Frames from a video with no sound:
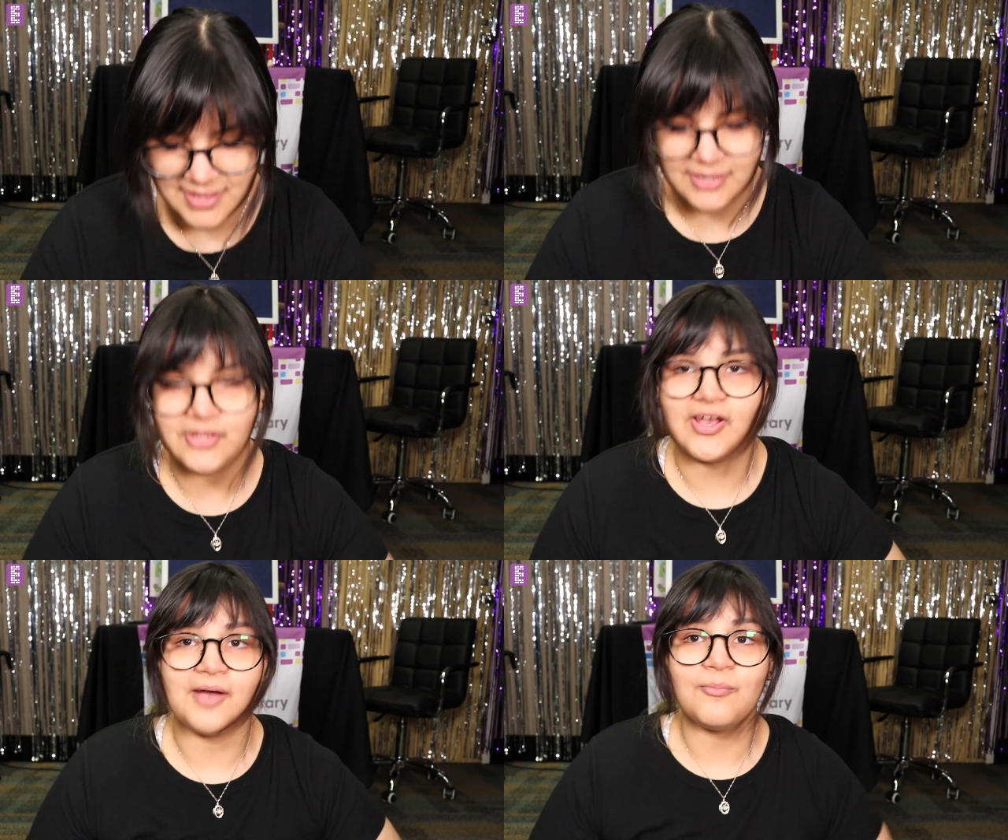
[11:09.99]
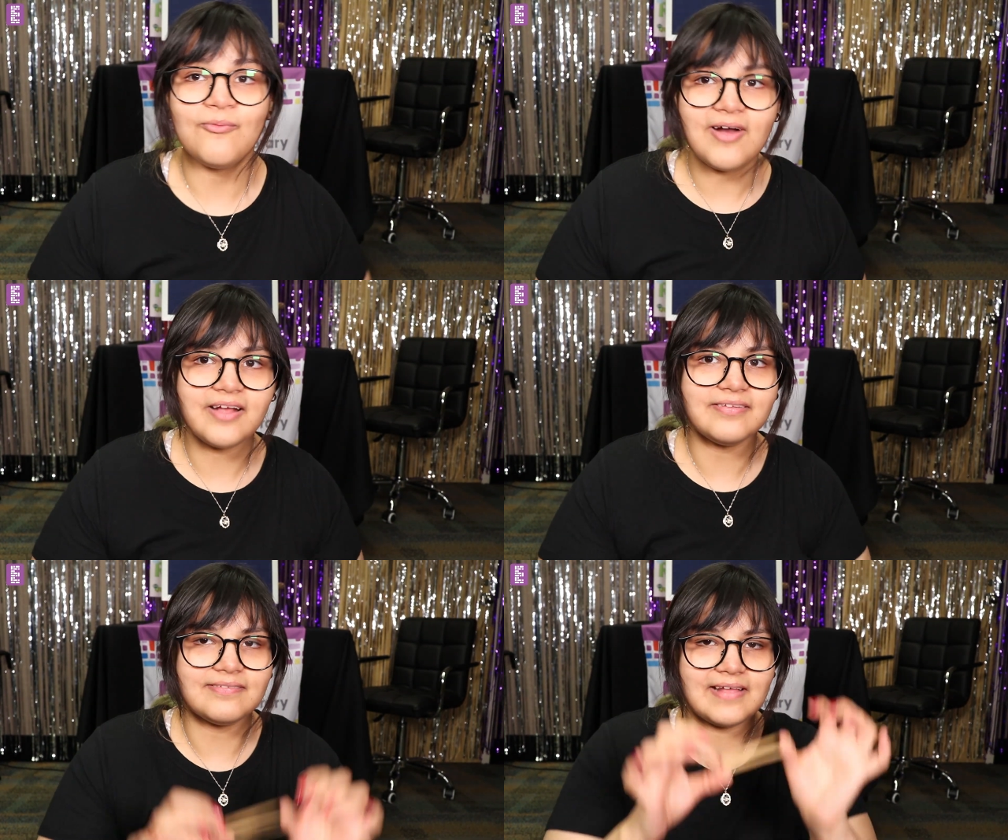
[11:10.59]
and you have
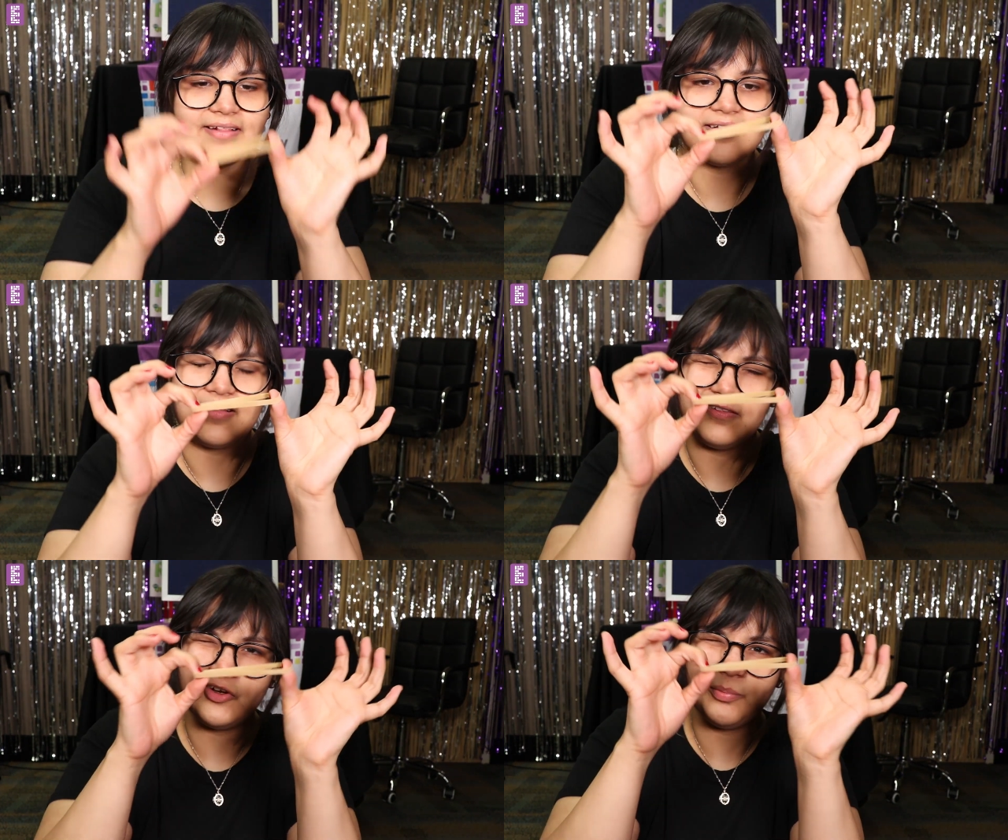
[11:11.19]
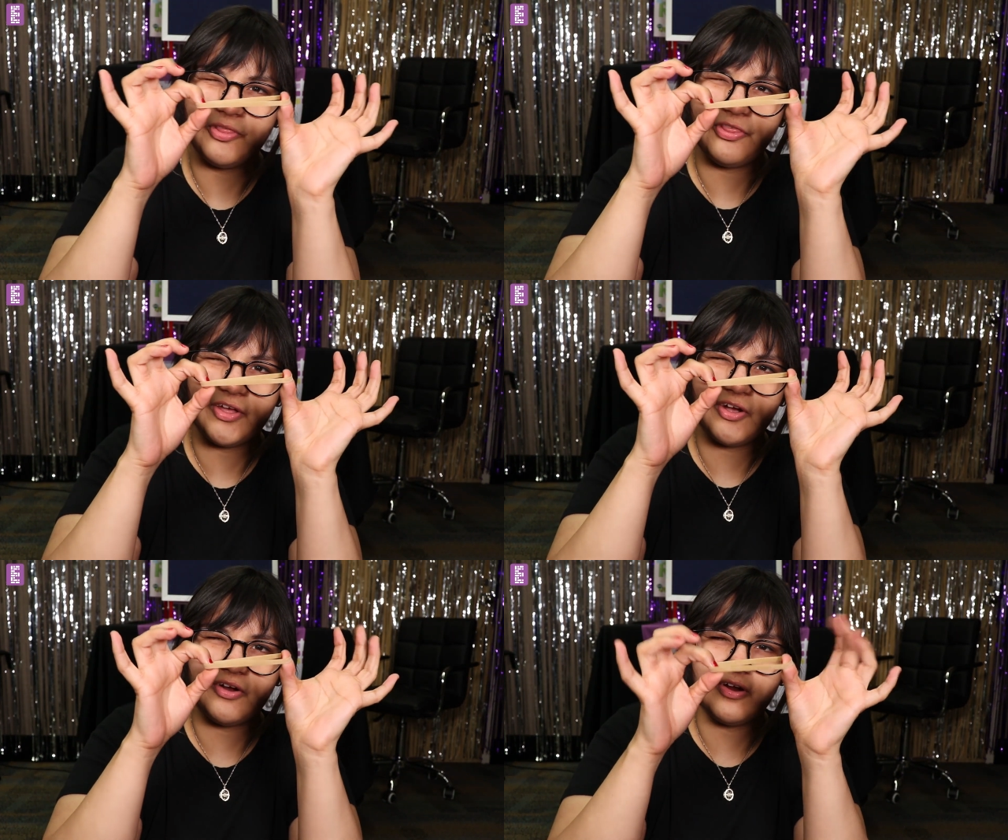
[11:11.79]
one that's a little bit
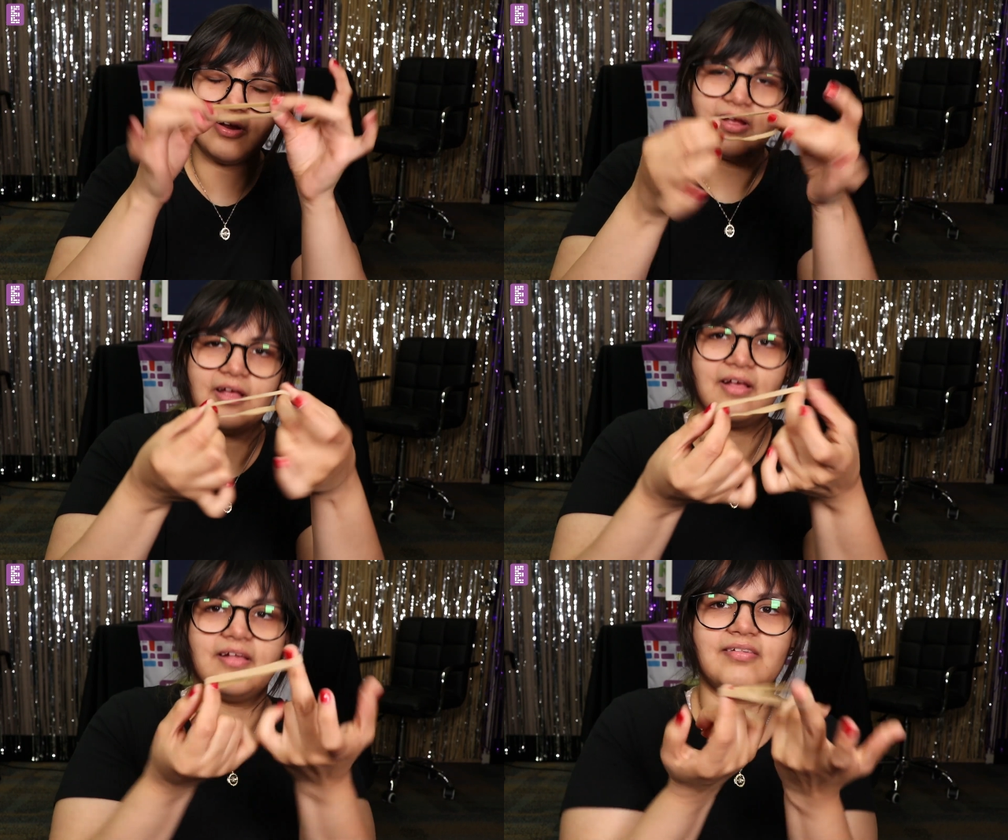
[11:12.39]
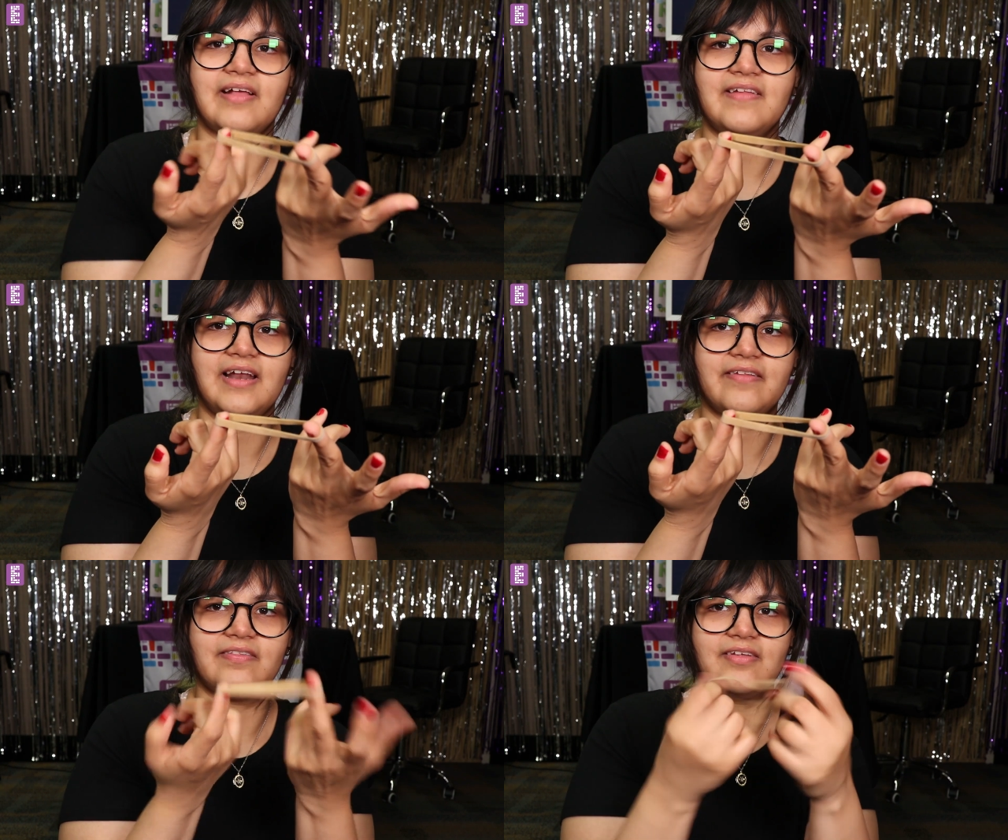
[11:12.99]
thicker. It's kind of
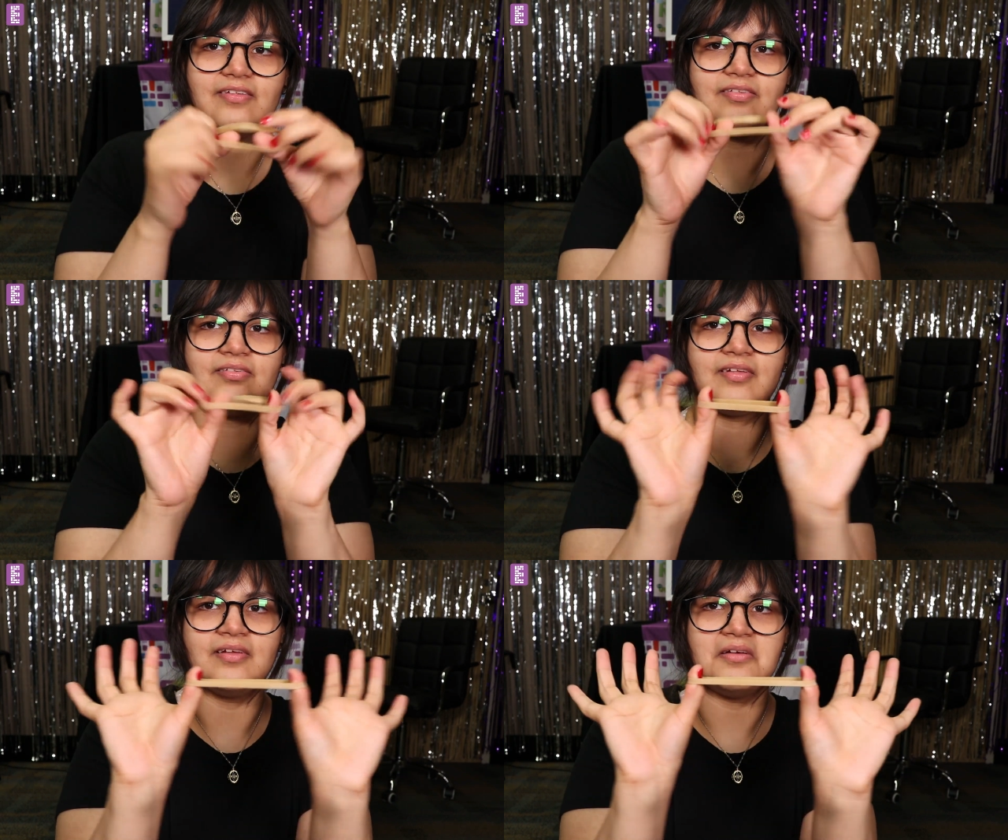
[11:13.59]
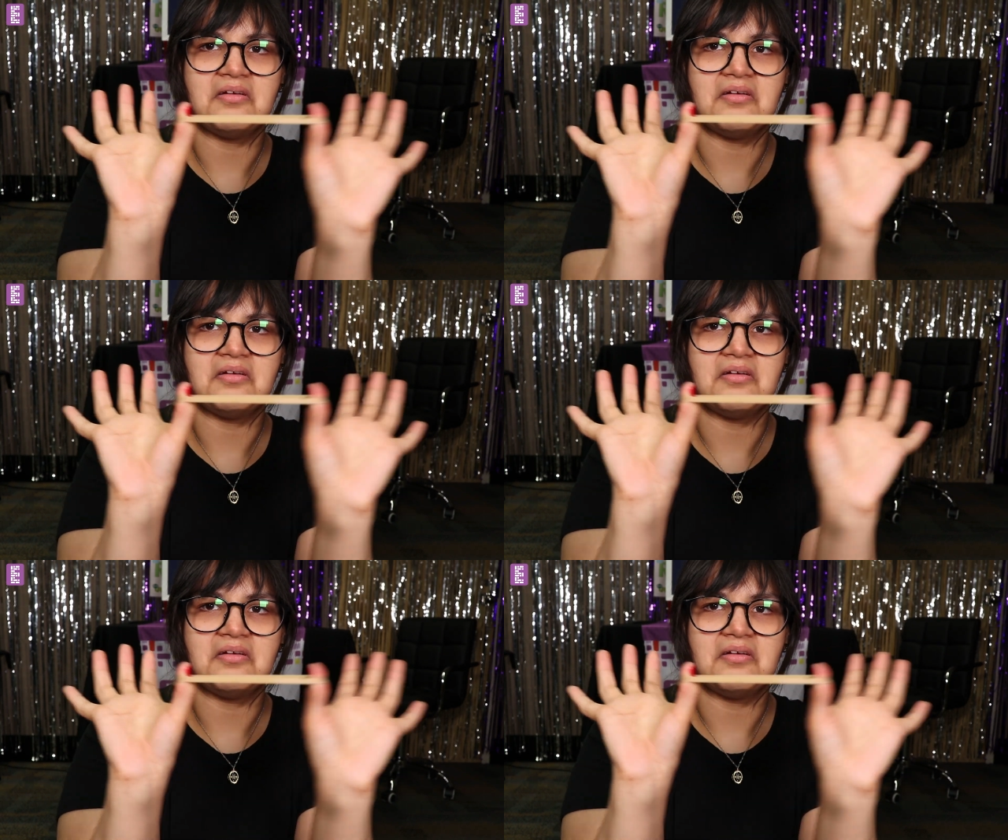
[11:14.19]
like this,